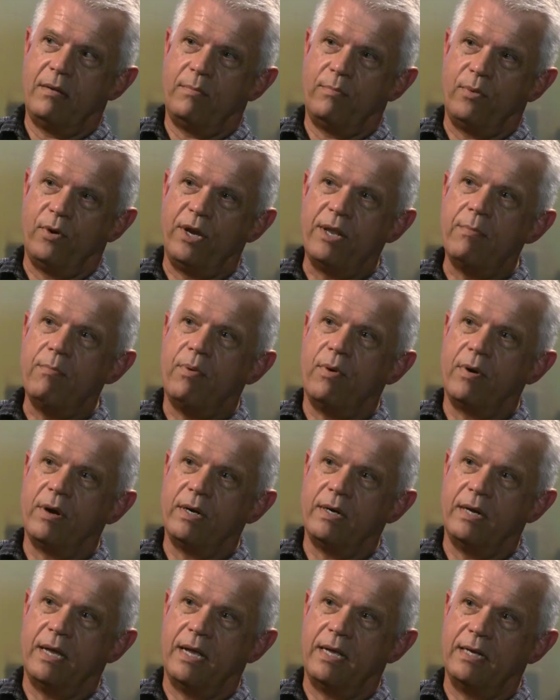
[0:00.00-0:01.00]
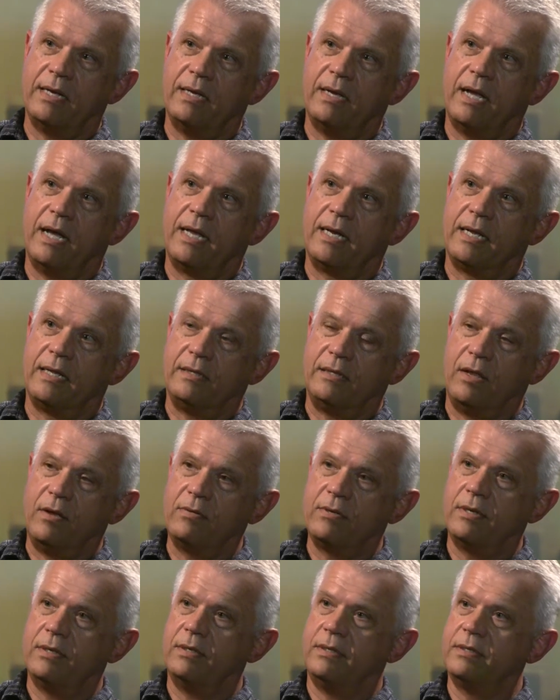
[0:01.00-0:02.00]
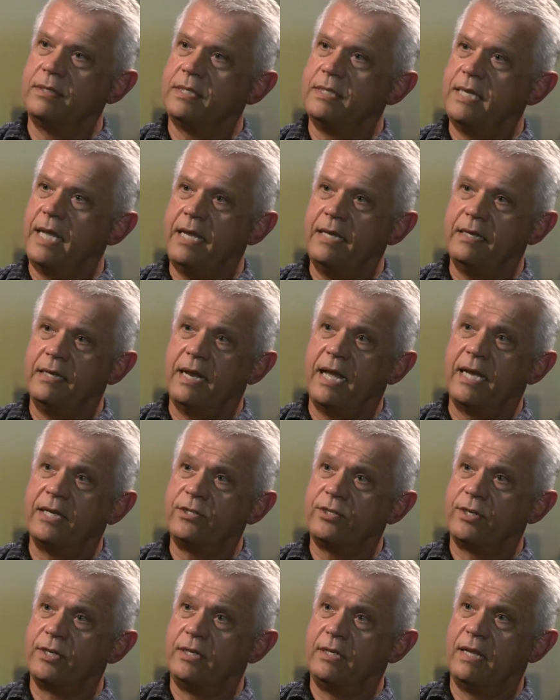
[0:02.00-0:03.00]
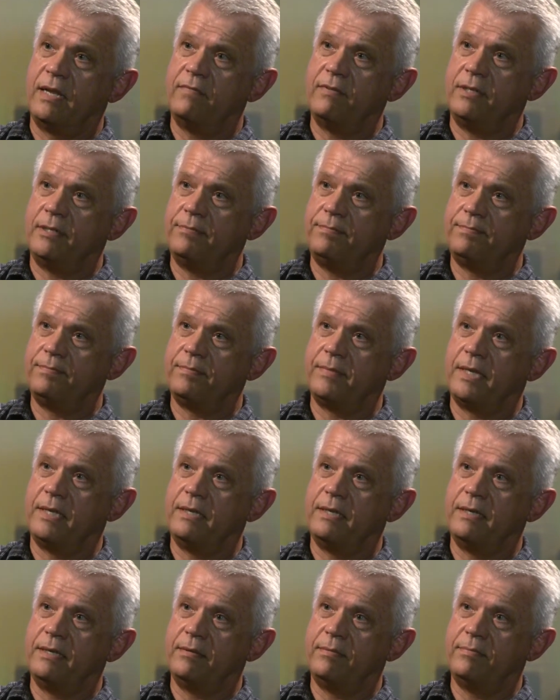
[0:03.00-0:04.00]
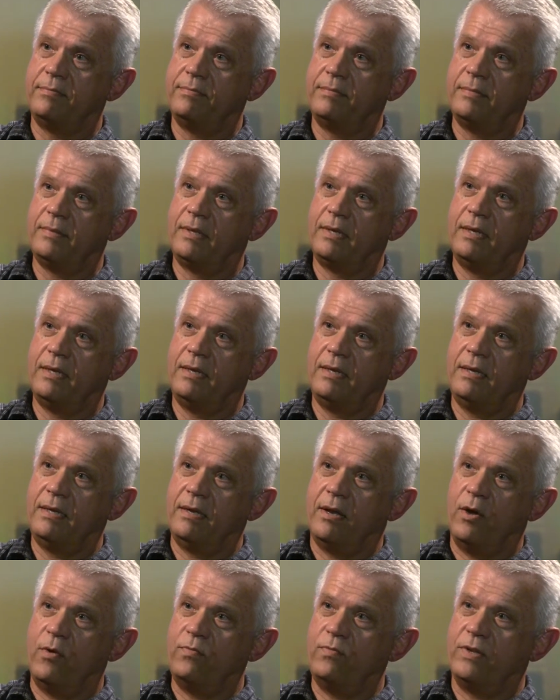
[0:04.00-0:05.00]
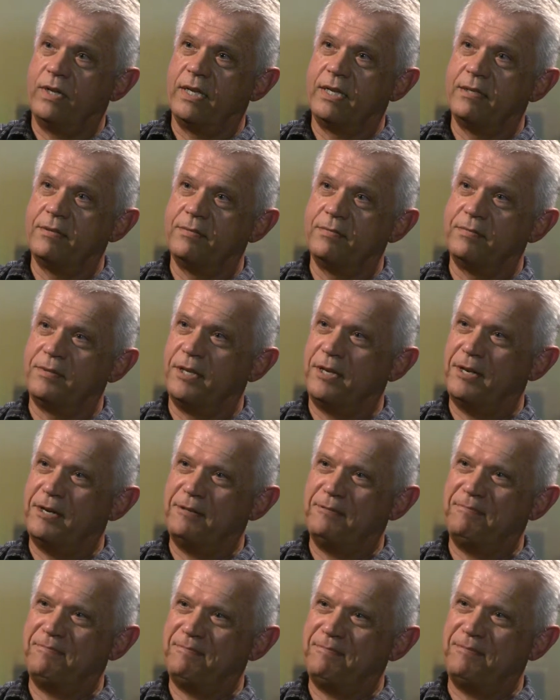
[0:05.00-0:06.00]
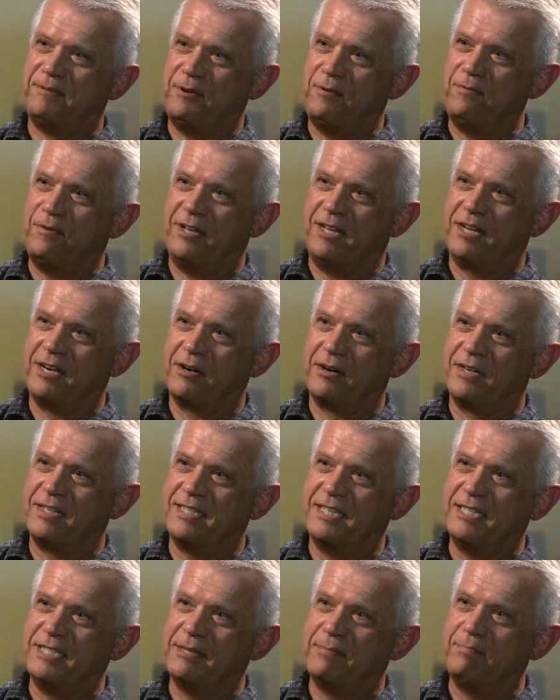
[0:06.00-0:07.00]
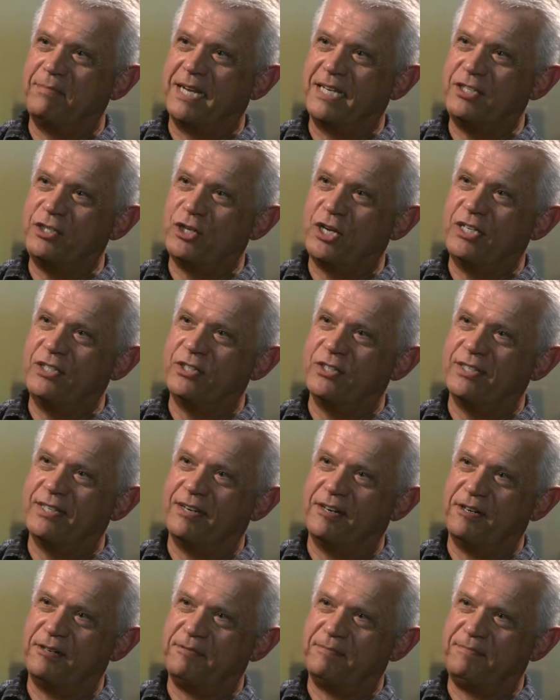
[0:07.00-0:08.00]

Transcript: pretty important on a local, state, and national level. Hopefully, you know, hopefully you're going to see some nice changes here.